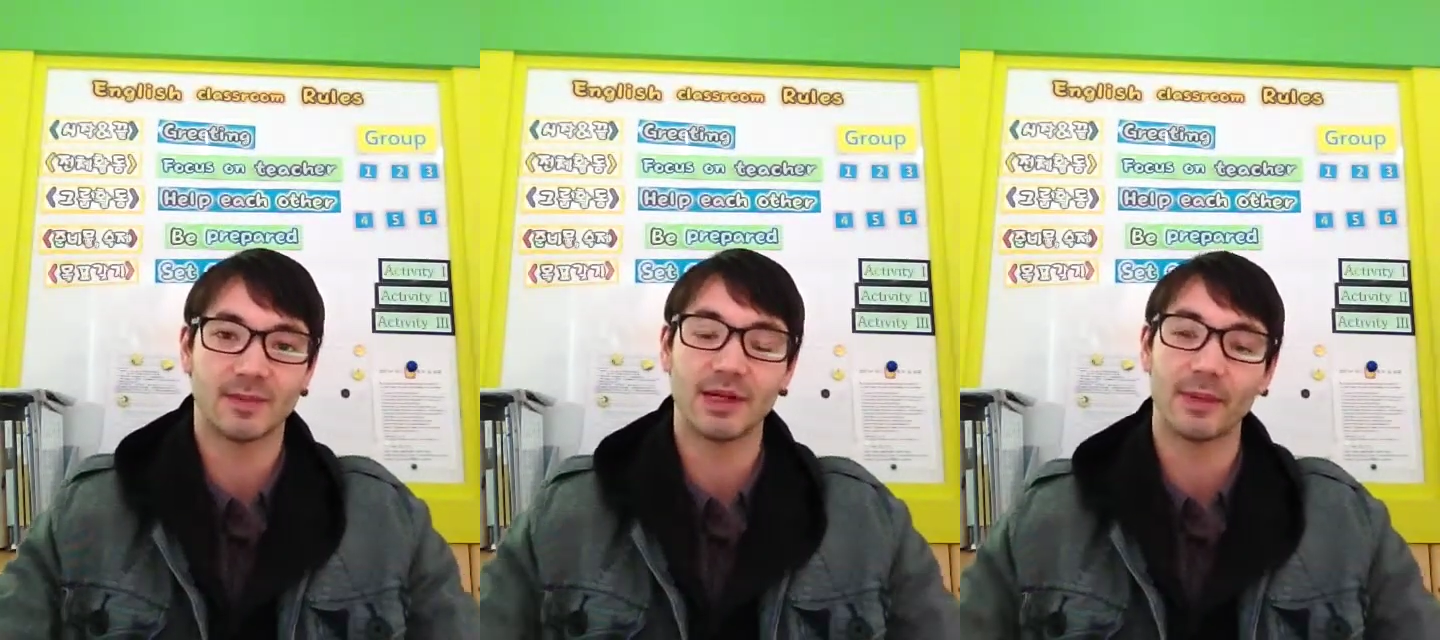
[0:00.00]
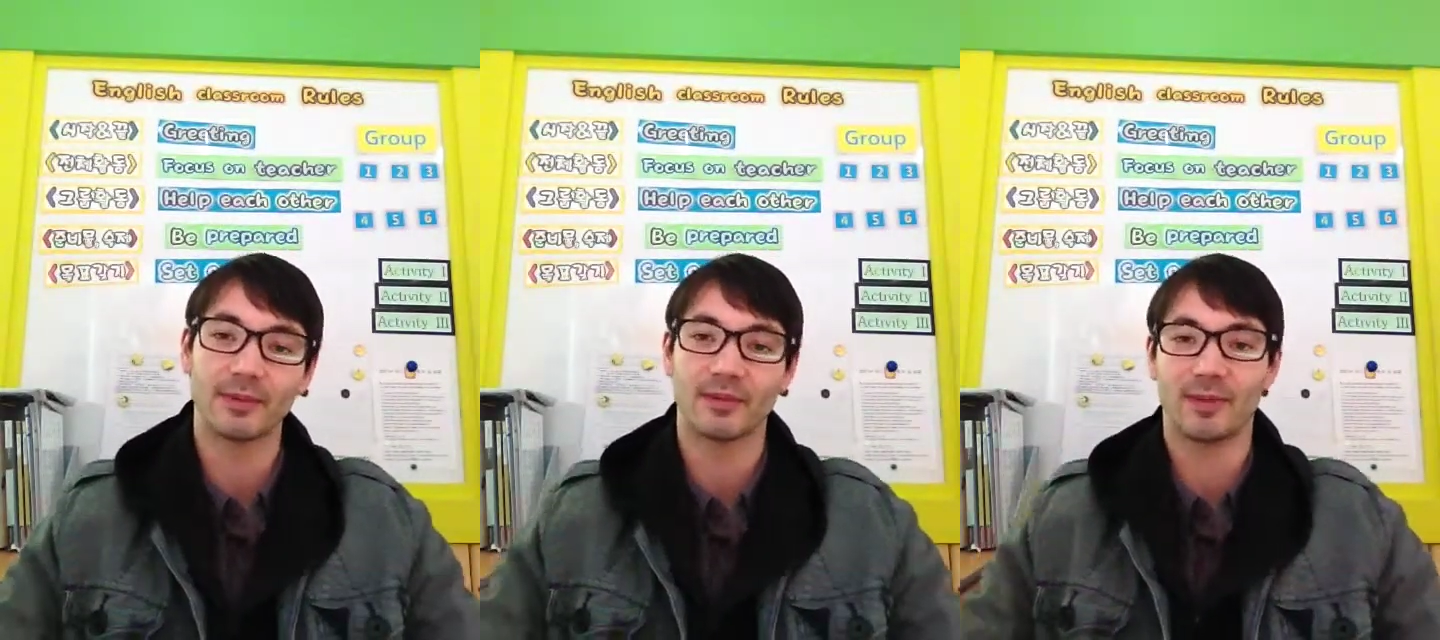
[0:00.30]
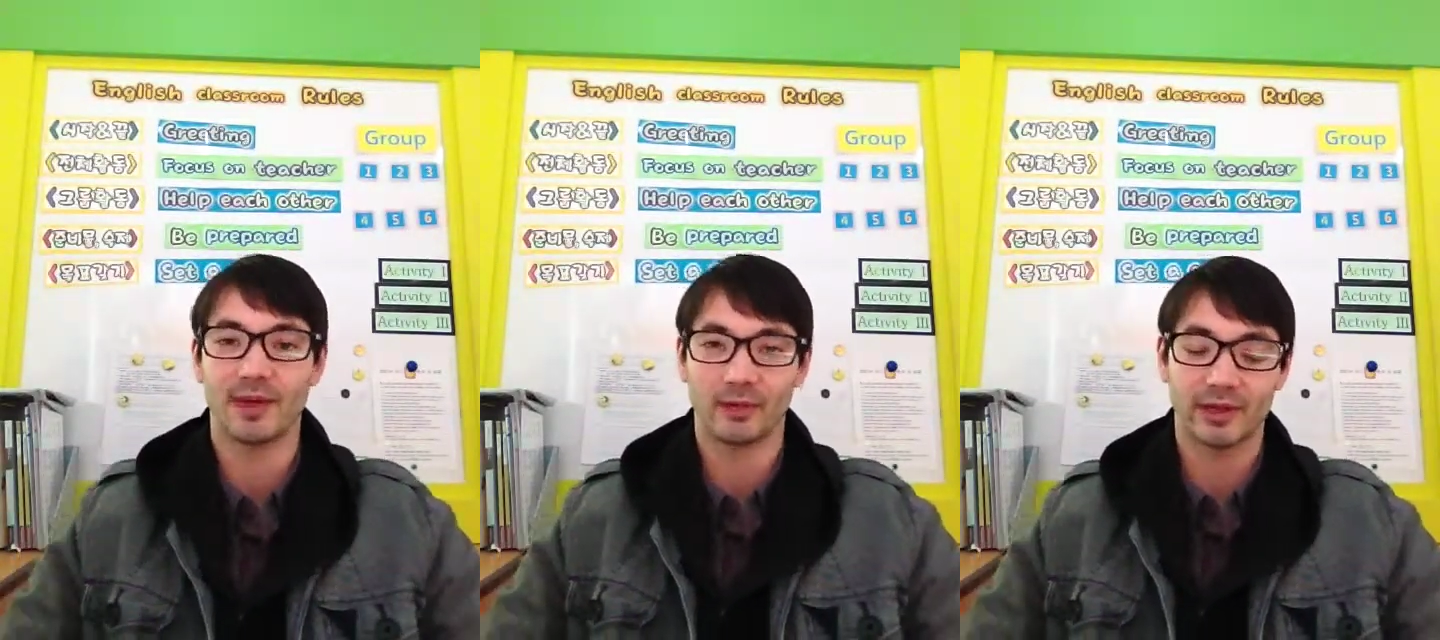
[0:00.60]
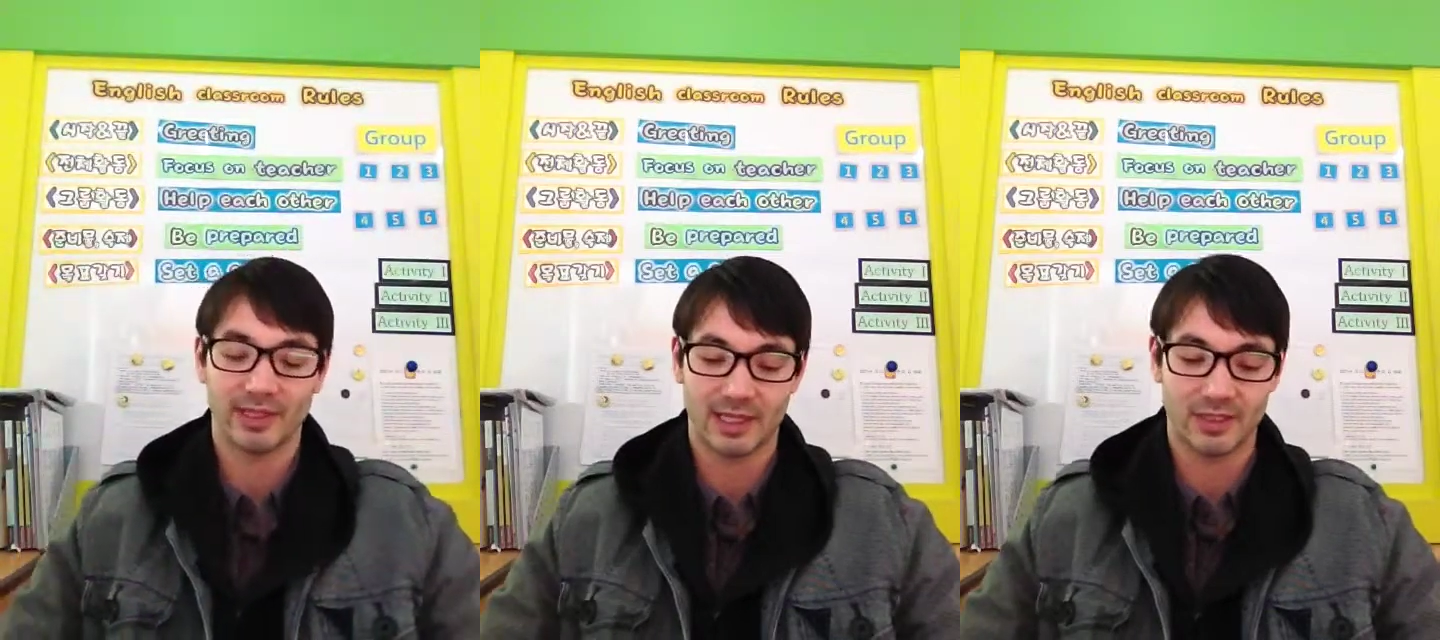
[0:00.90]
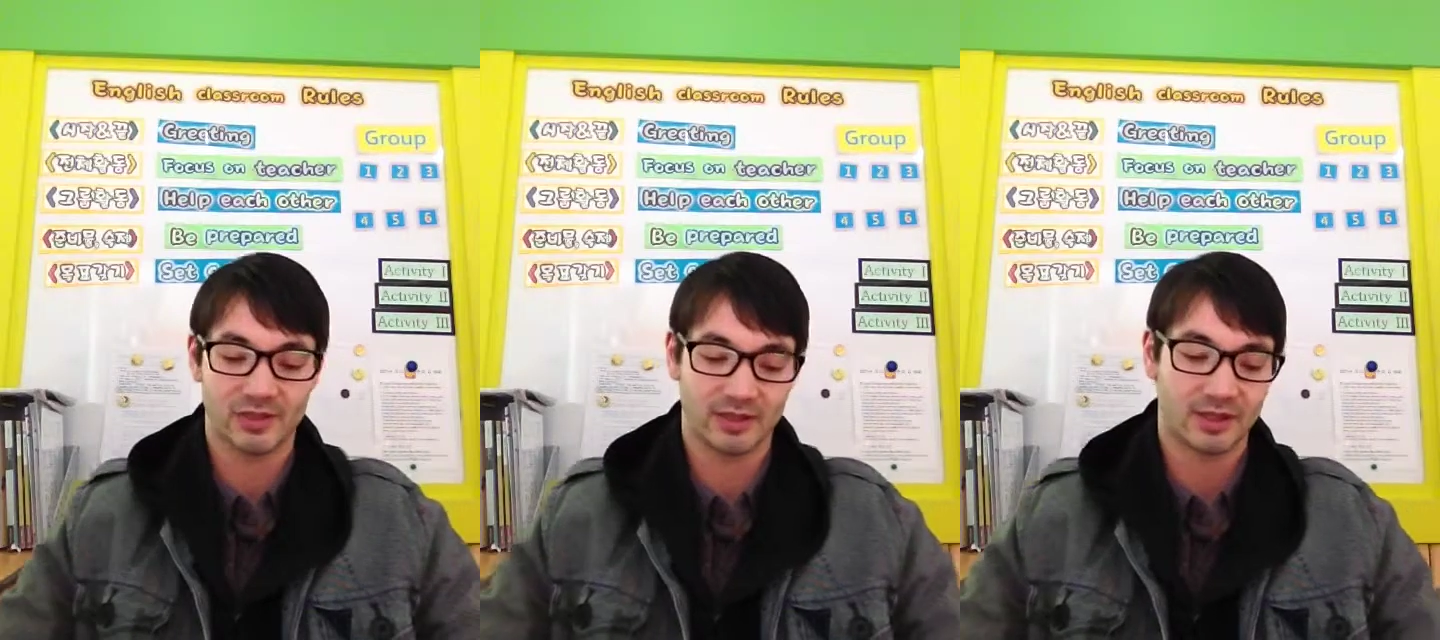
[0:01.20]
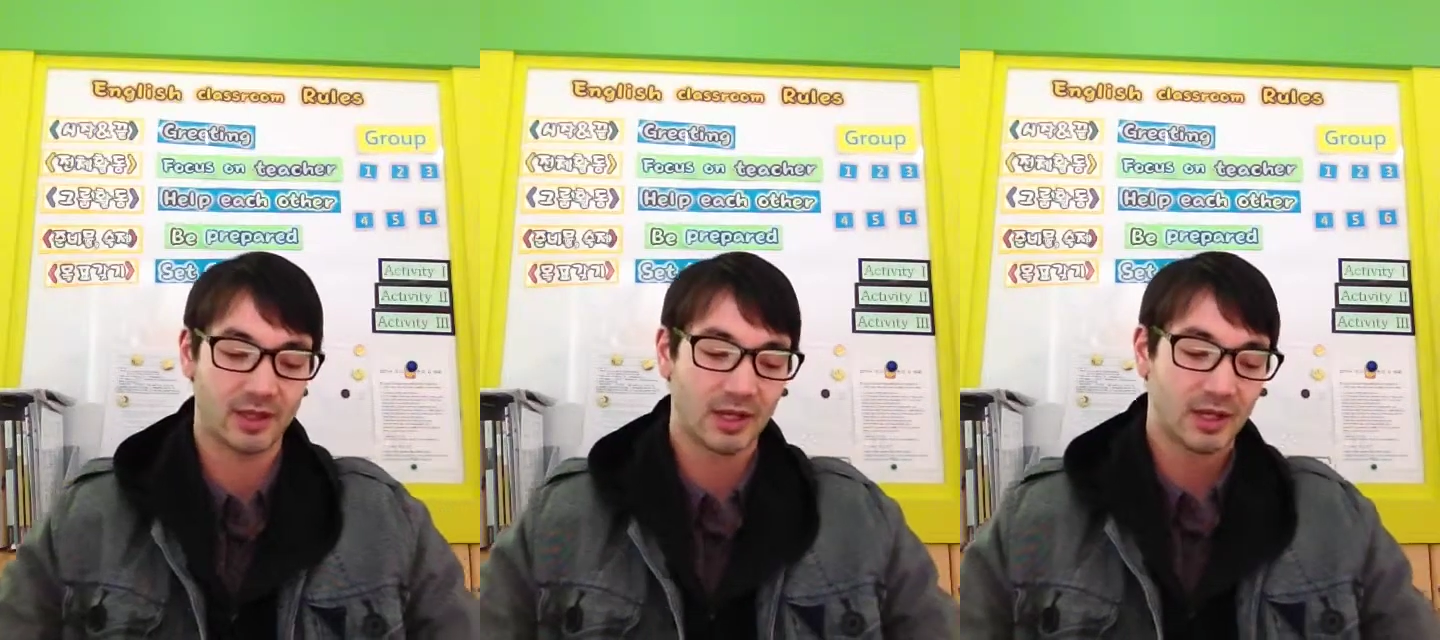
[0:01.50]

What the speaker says: meet up with me at orientation.